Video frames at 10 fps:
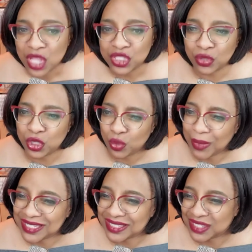So you
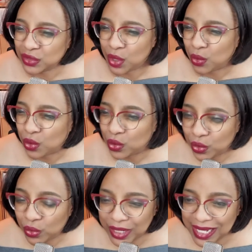may still know
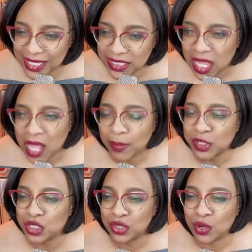who it is,
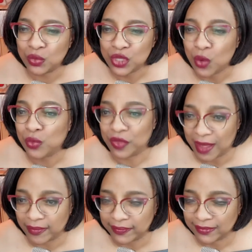but you don't know them